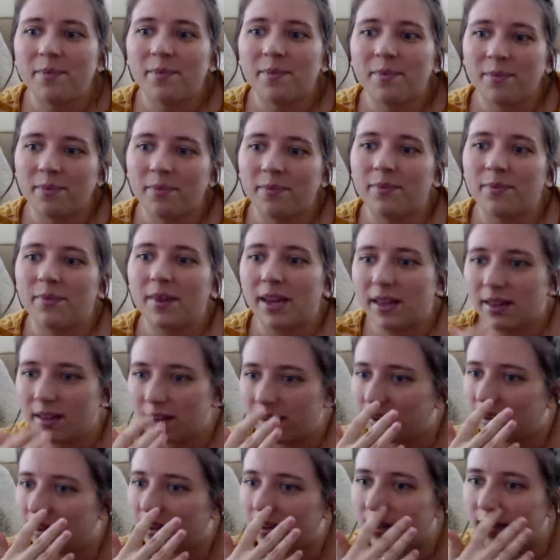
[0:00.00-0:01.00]
Mm.
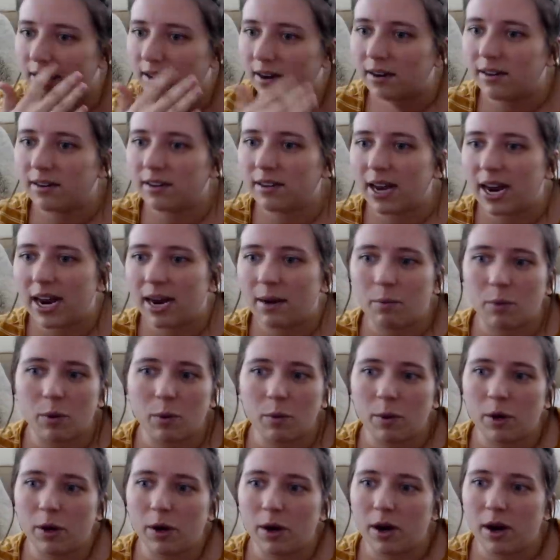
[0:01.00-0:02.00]
The Dark Side
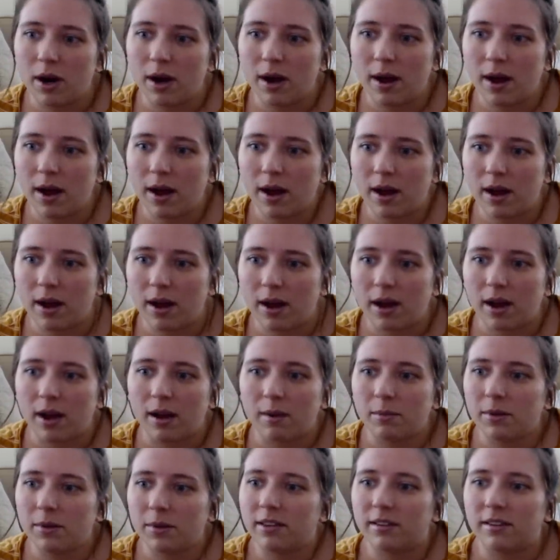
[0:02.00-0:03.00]
Boomer,
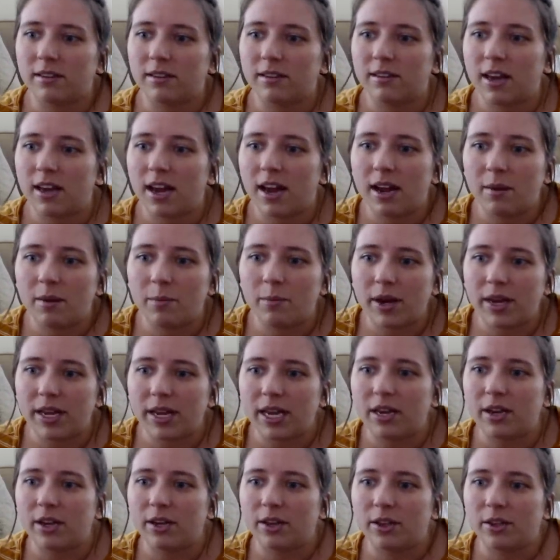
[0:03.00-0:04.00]
uh, Melissa said, but
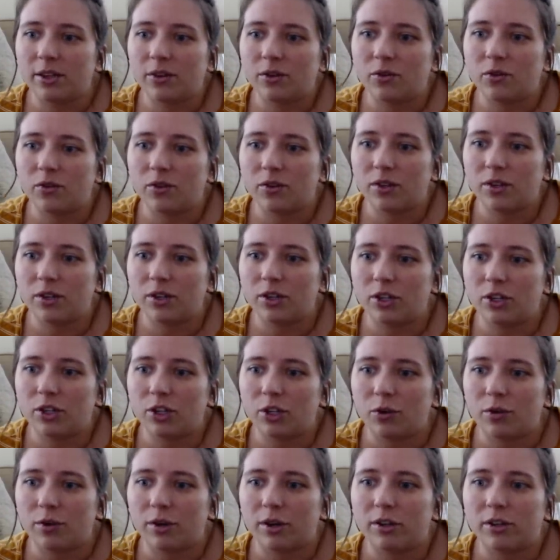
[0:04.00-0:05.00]
he could lose
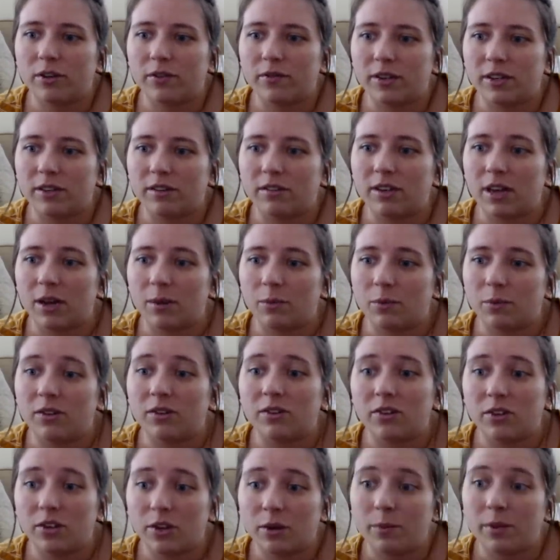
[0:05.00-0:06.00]
two-thirds of his subs and
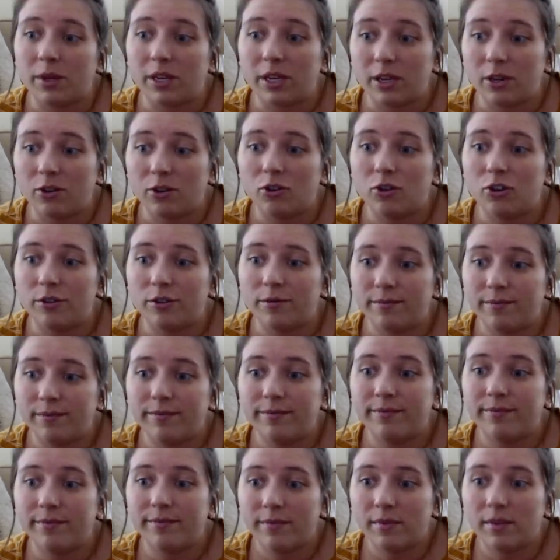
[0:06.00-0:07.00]
still be huge.
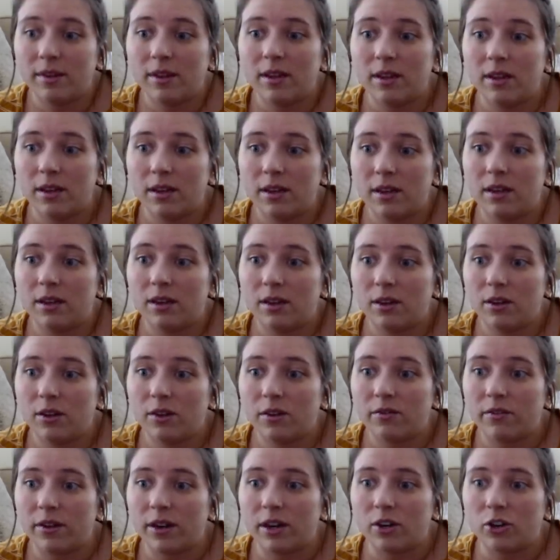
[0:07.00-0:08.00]

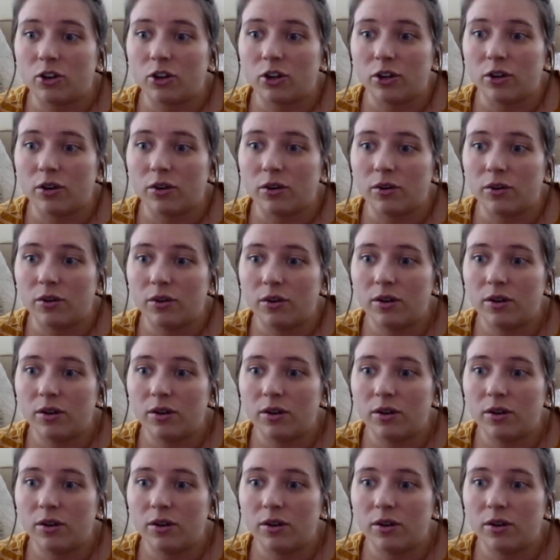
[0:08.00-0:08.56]
Very true.